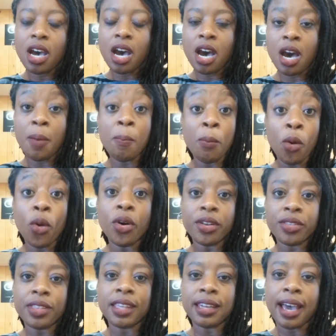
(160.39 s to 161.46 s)
more
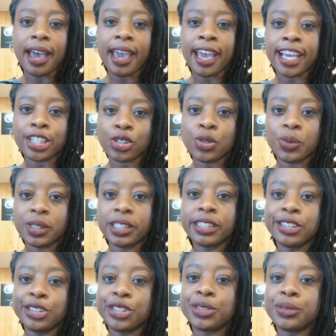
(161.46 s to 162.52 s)
than I actually
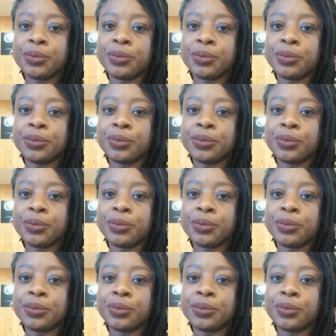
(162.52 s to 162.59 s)
do.